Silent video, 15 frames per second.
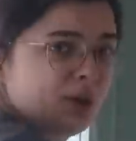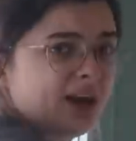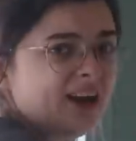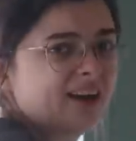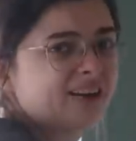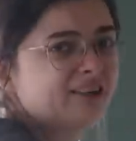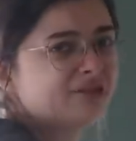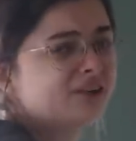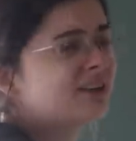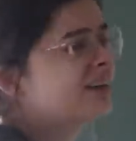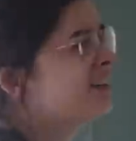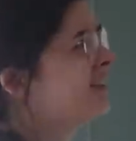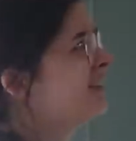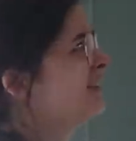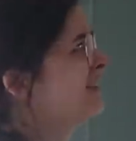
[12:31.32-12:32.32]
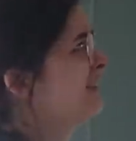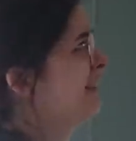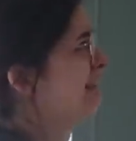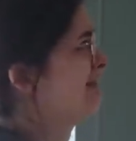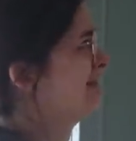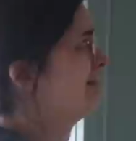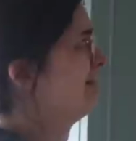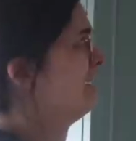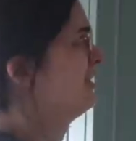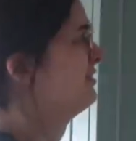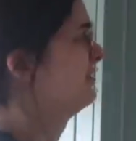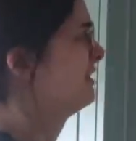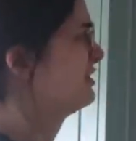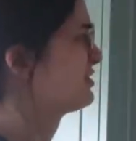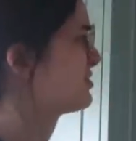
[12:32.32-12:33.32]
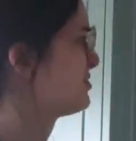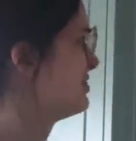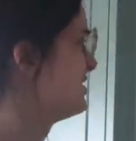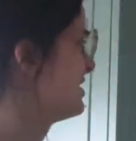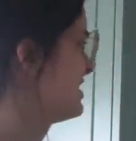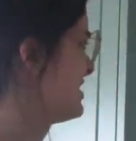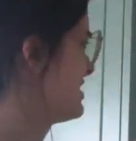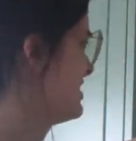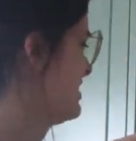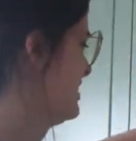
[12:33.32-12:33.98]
we have. Fingers crossed.